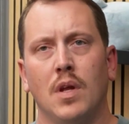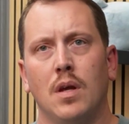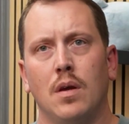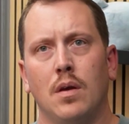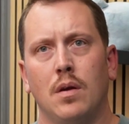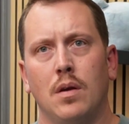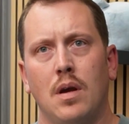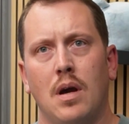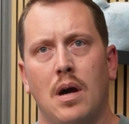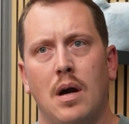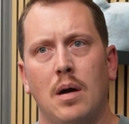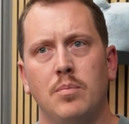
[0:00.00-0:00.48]

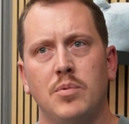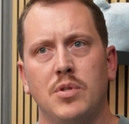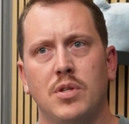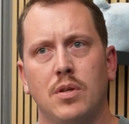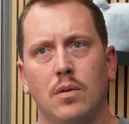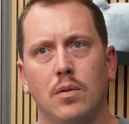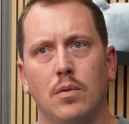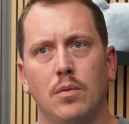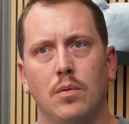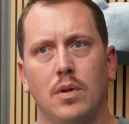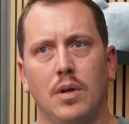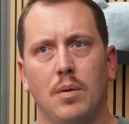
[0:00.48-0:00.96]
Yeah,
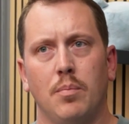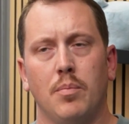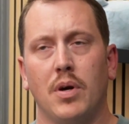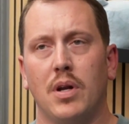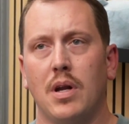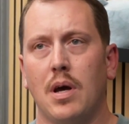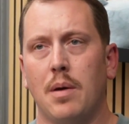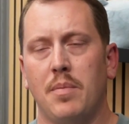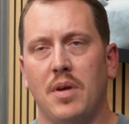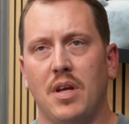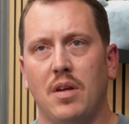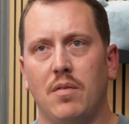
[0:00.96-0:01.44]
absolutely. But
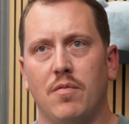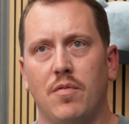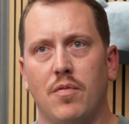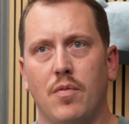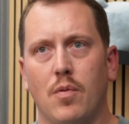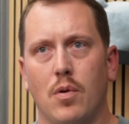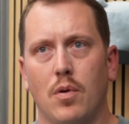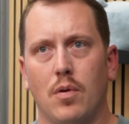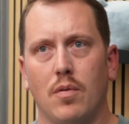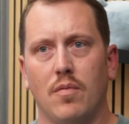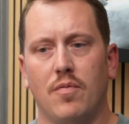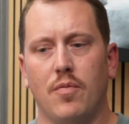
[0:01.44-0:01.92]
I mean,
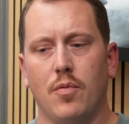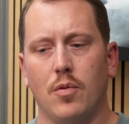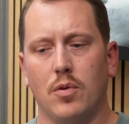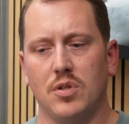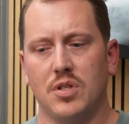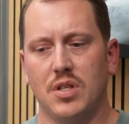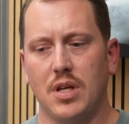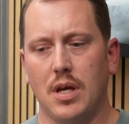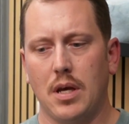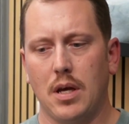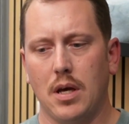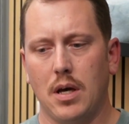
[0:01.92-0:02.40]
for
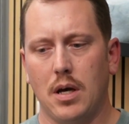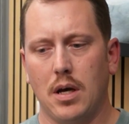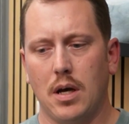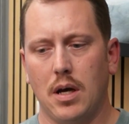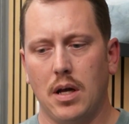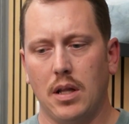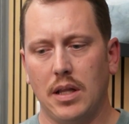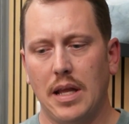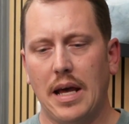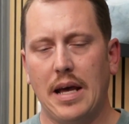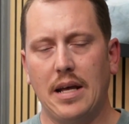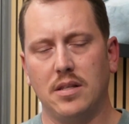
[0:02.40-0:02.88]
say a
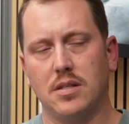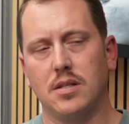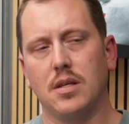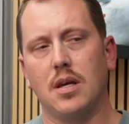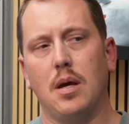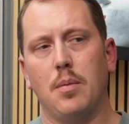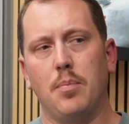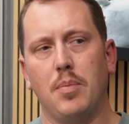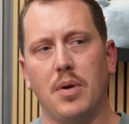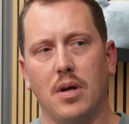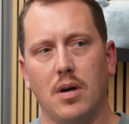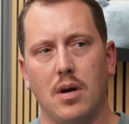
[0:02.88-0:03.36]

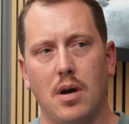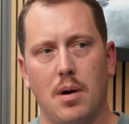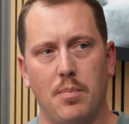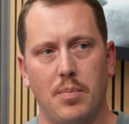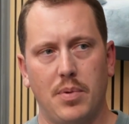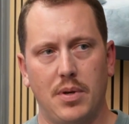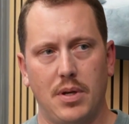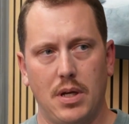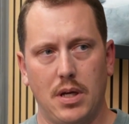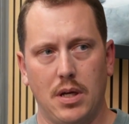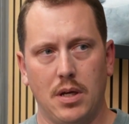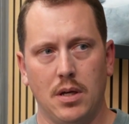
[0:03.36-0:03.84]
landscaping
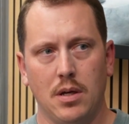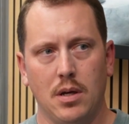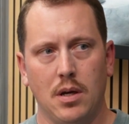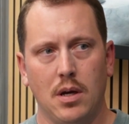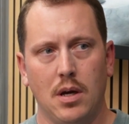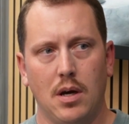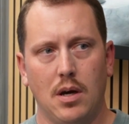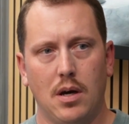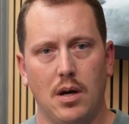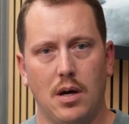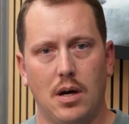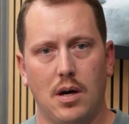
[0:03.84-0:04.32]
company,
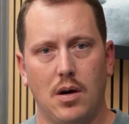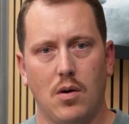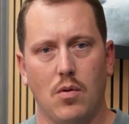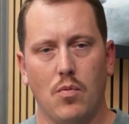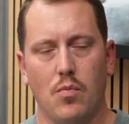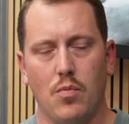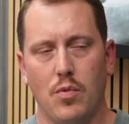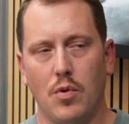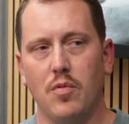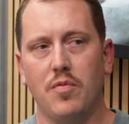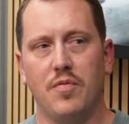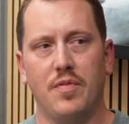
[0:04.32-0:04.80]
a
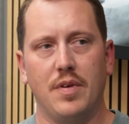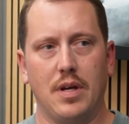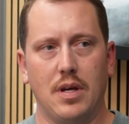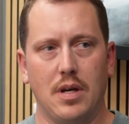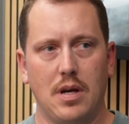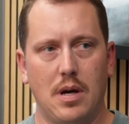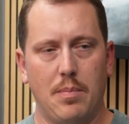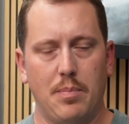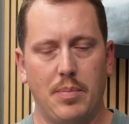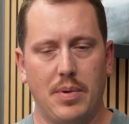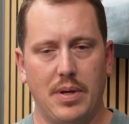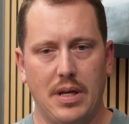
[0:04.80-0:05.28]
roofing
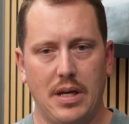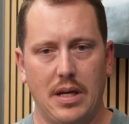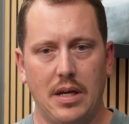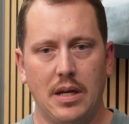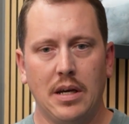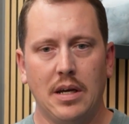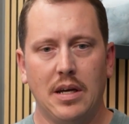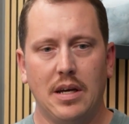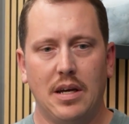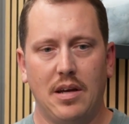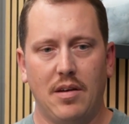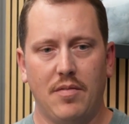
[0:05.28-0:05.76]
company,
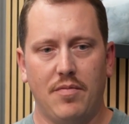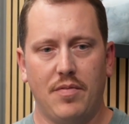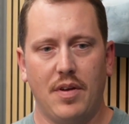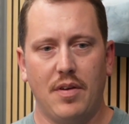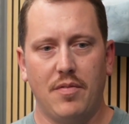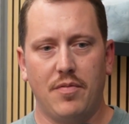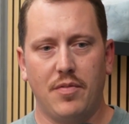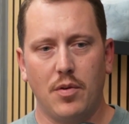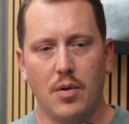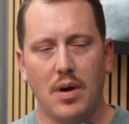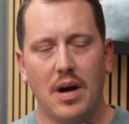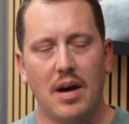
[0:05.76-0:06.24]

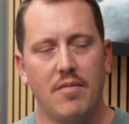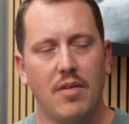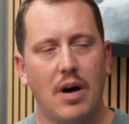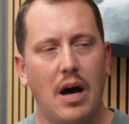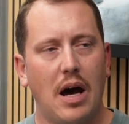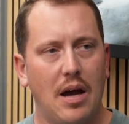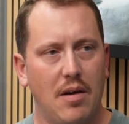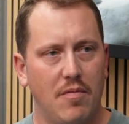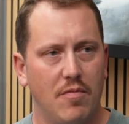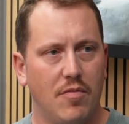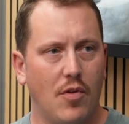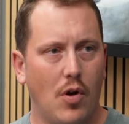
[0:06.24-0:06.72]
if you have
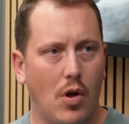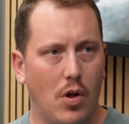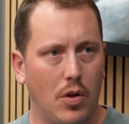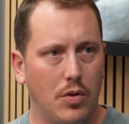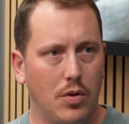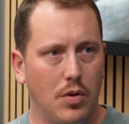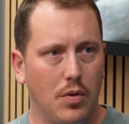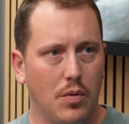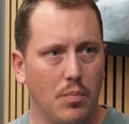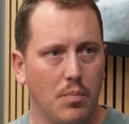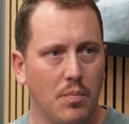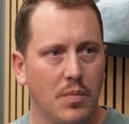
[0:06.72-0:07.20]
high
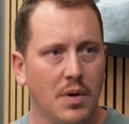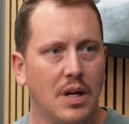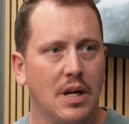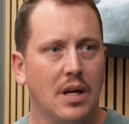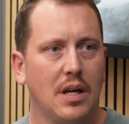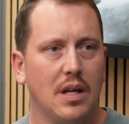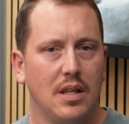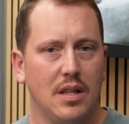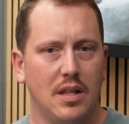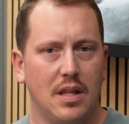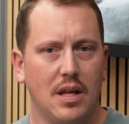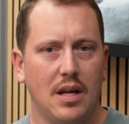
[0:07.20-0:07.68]
volume,
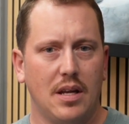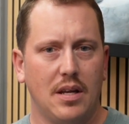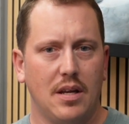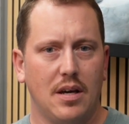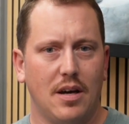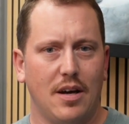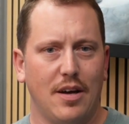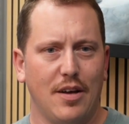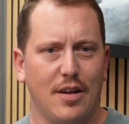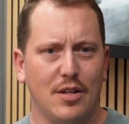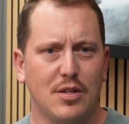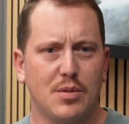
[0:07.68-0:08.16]
then
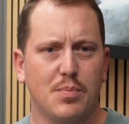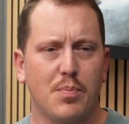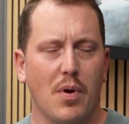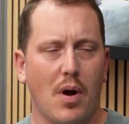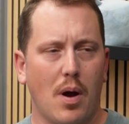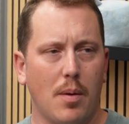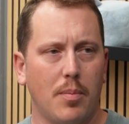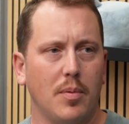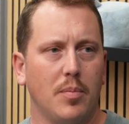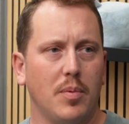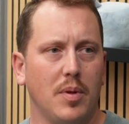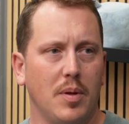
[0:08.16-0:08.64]
it's
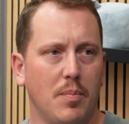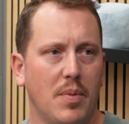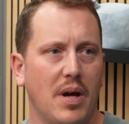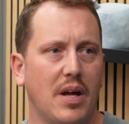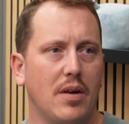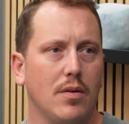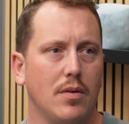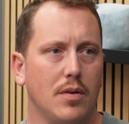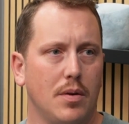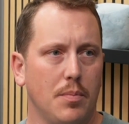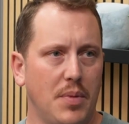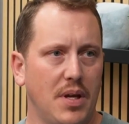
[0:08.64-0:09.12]
probably
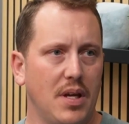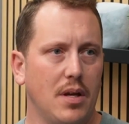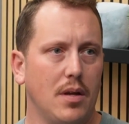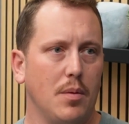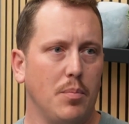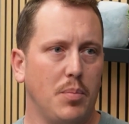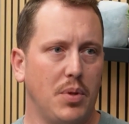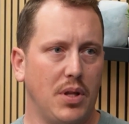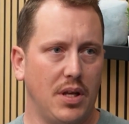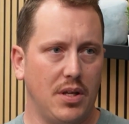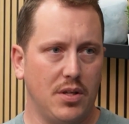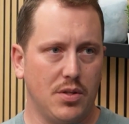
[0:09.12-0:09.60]
better to be in a
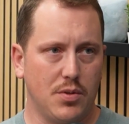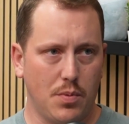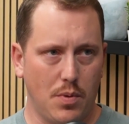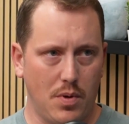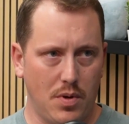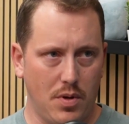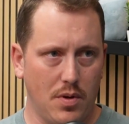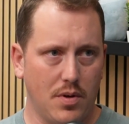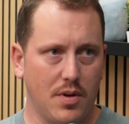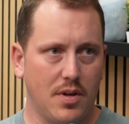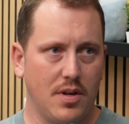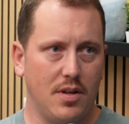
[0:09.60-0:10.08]
place where
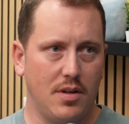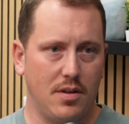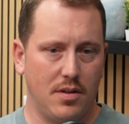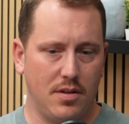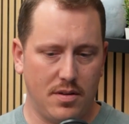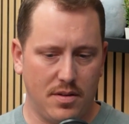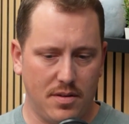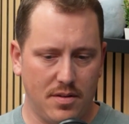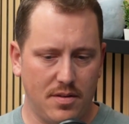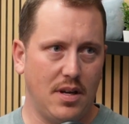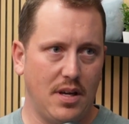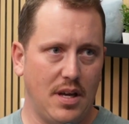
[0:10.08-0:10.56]
you
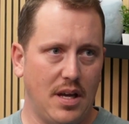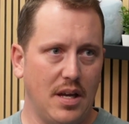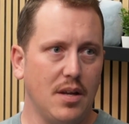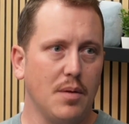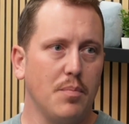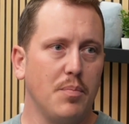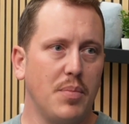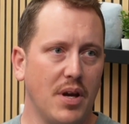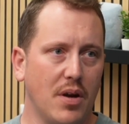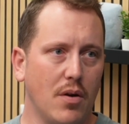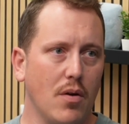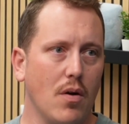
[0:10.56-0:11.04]
can hit a
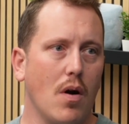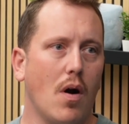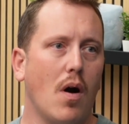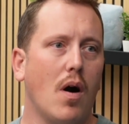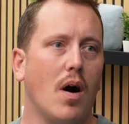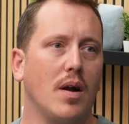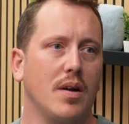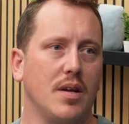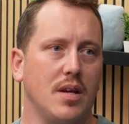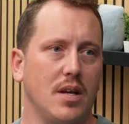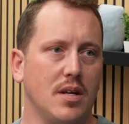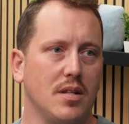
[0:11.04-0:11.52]
bigger
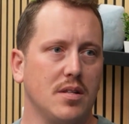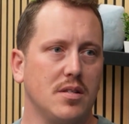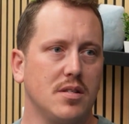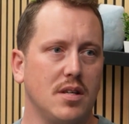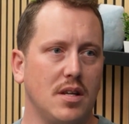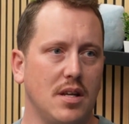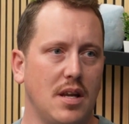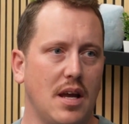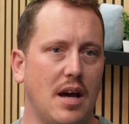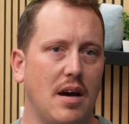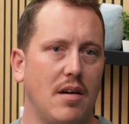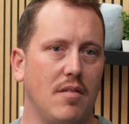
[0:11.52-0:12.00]
audience
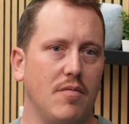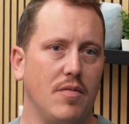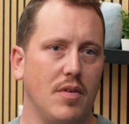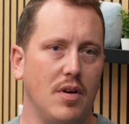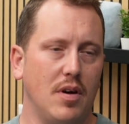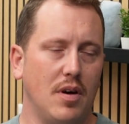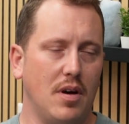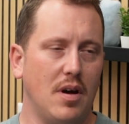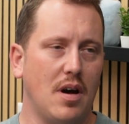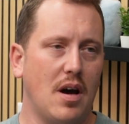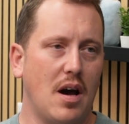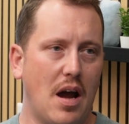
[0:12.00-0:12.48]
and have
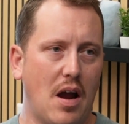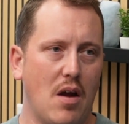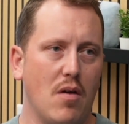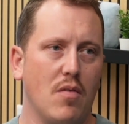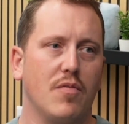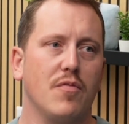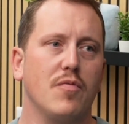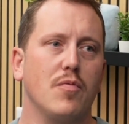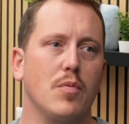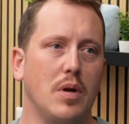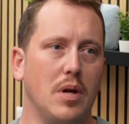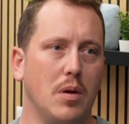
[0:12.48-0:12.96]
a higher
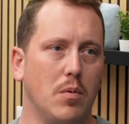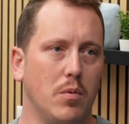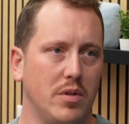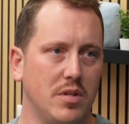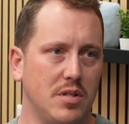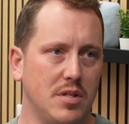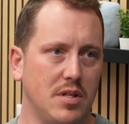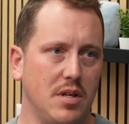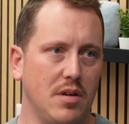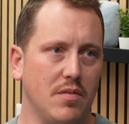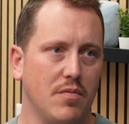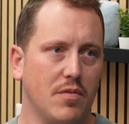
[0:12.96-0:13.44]

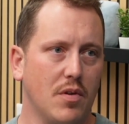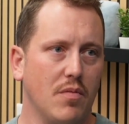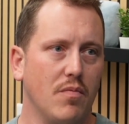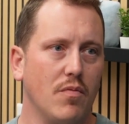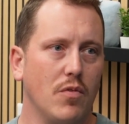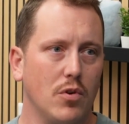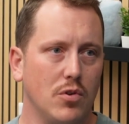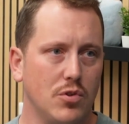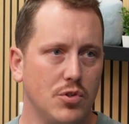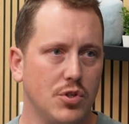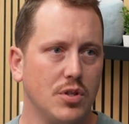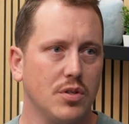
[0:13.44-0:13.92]
frequency of
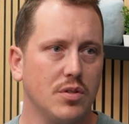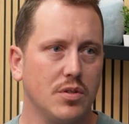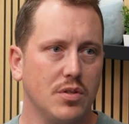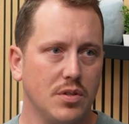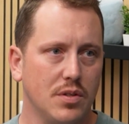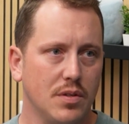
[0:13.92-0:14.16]
conversions.